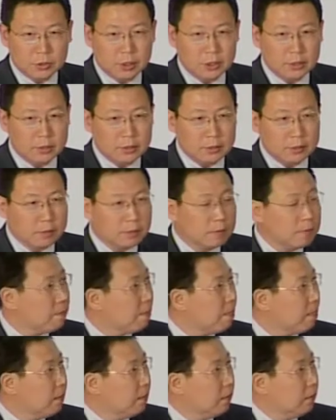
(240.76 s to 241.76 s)
China.
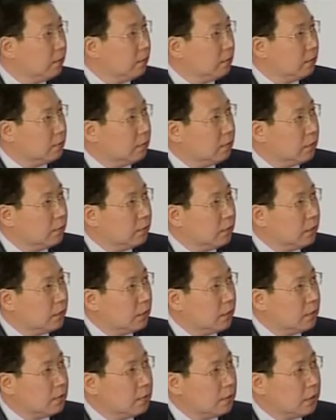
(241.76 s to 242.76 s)
So we
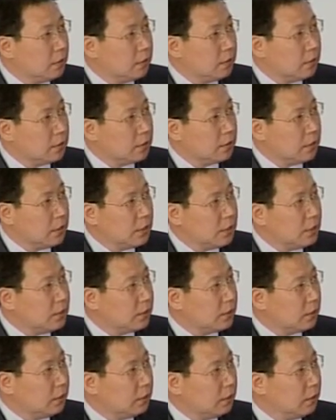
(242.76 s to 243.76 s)
can see the
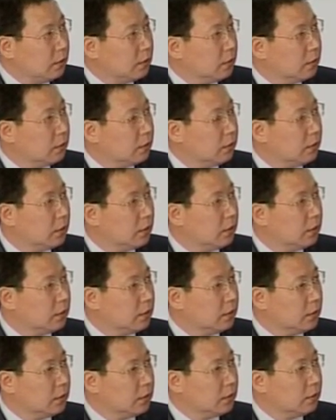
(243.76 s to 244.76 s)
tendency
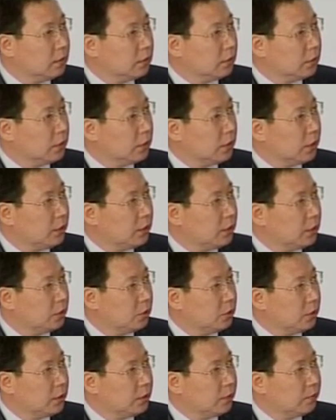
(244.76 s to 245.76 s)
that the Chinese
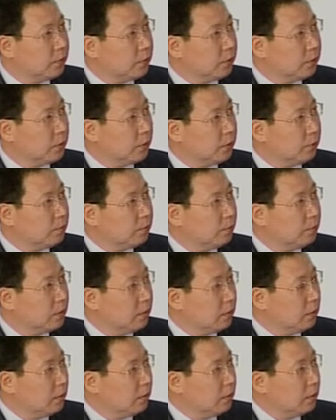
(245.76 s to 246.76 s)
trade volume
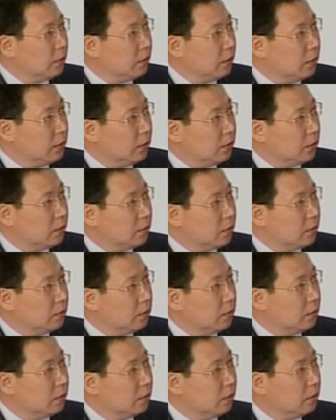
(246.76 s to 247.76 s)
is
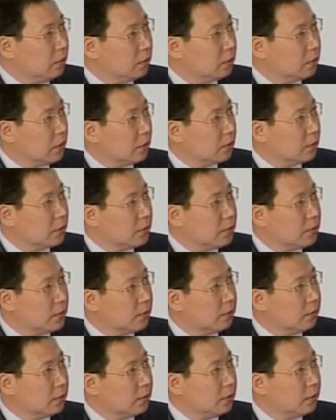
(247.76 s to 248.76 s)

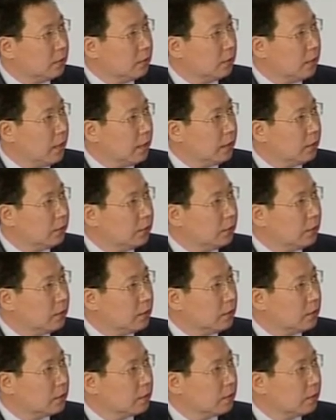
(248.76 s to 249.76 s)
consistently
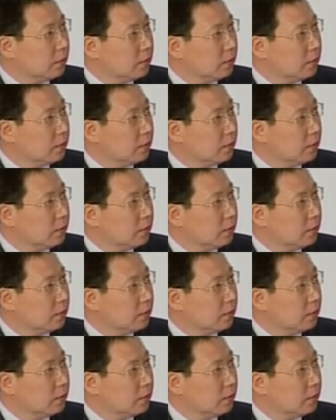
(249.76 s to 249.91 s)
increased.